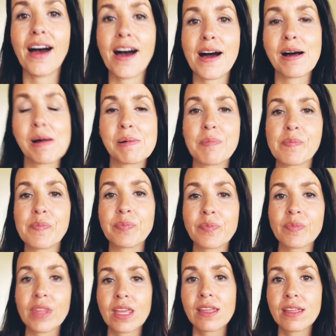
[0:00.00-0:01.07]
um,
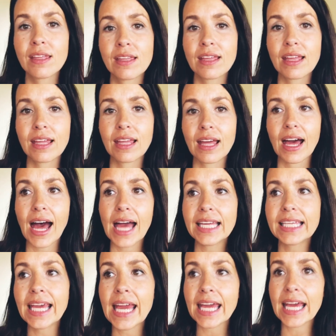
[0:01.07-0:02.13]
I
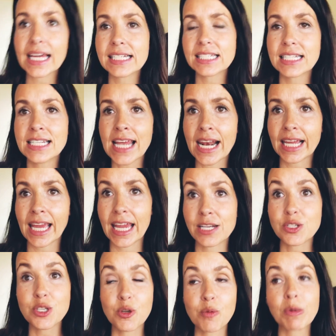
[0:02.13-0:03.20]
can't dedicate
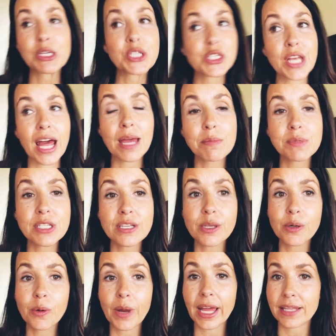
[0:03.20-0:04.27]
too much time
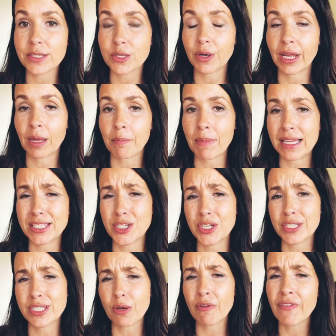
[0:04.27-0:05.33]
to answering
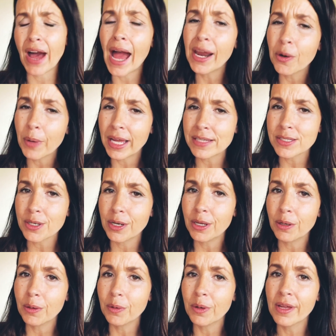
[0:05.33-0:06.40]
messages. So if I don't answer
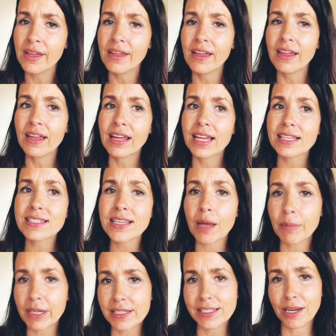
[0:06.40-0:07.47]
you, it's not
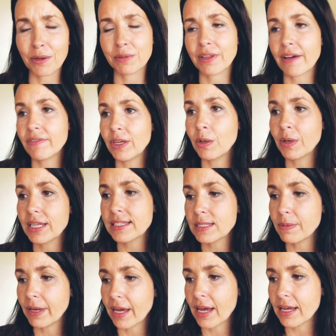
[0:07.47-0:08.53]
because I don't love it's
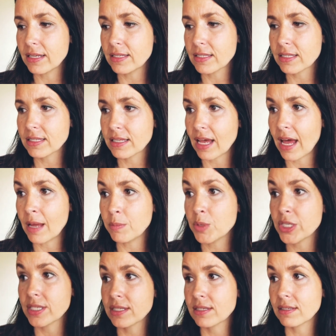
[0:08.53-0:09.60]
because I'm
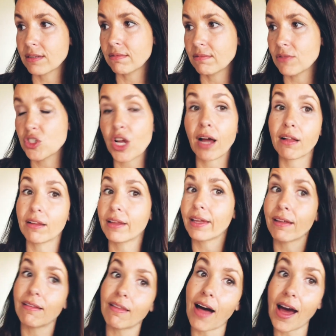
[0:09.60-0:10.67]
just juggling
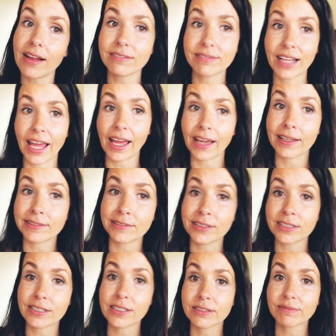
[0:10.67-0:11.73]
a lot.
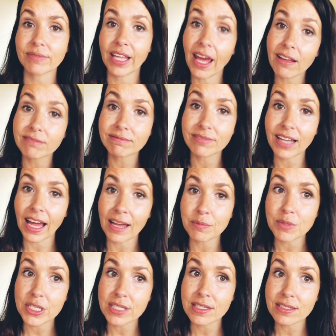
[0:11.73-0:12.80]
And yeah, I'm
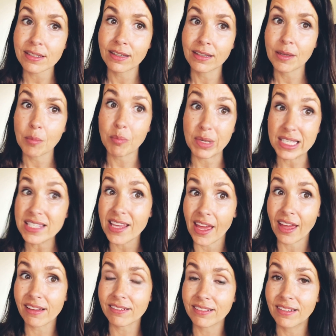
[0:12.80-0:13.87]
just
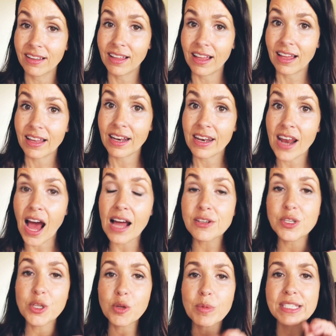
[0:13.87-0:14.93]
busy. Not
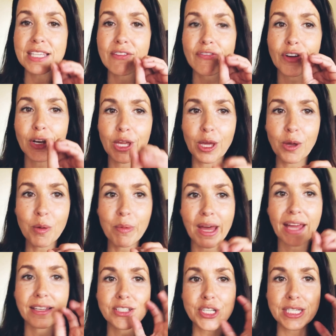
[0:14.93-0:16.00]
too busy for you,
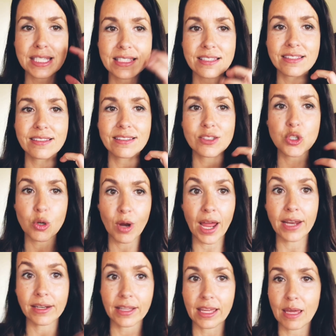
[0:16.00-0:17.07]
but just
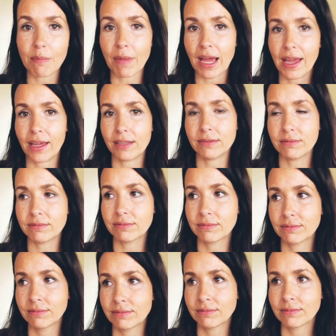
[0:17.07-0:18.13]
trying to keep my
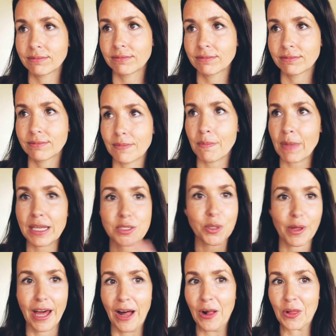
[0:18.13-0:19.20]
mental
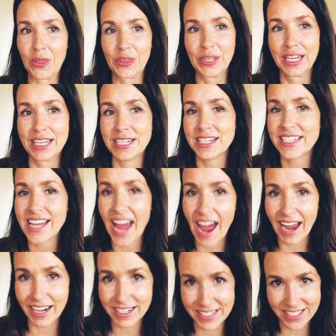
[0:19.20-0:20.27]
health
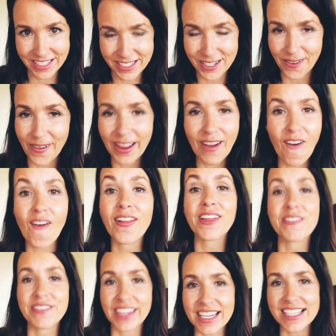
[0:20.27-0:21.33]
intact during all
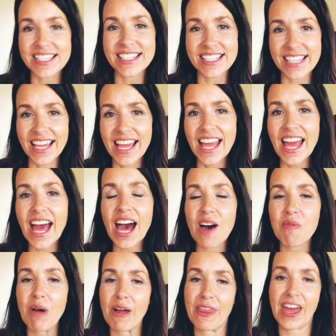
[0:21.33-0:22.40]
of this. How
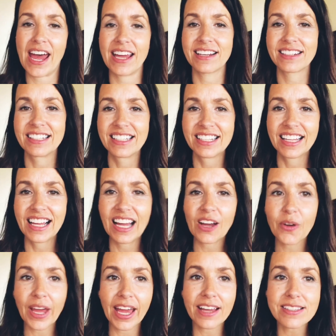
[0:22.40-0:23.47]
about that?
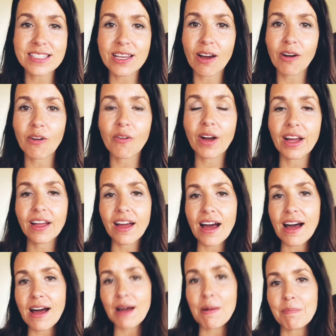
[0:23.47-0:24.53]
Okay, so
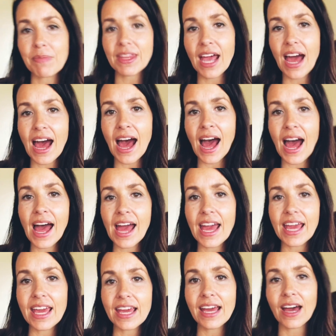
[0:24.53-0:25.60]
um,
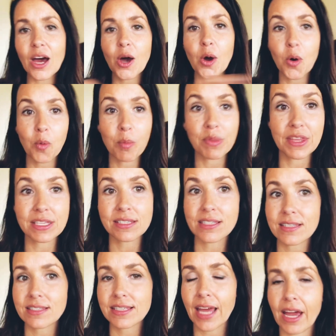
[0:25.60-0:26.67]
I hope this
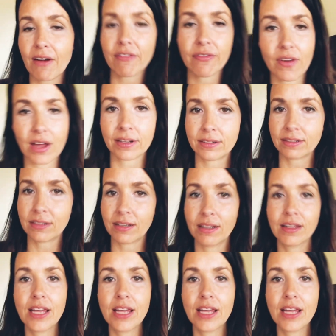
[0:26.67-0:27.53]
is like a fun